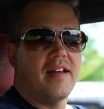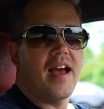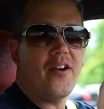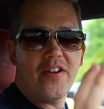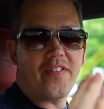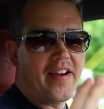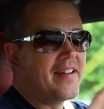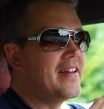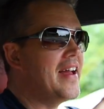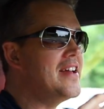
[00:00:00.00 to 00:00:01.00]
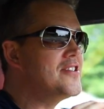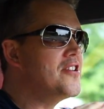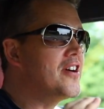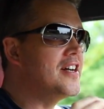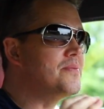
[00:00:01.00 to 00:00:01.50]
However, as
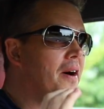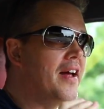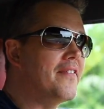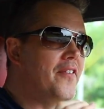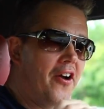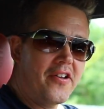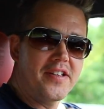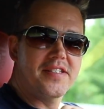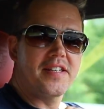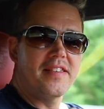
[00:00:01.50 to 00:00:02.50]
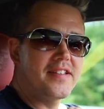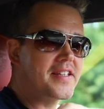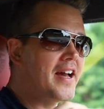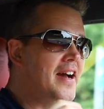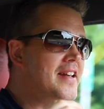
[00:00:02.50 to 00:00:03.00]
you guys might have noticed, this car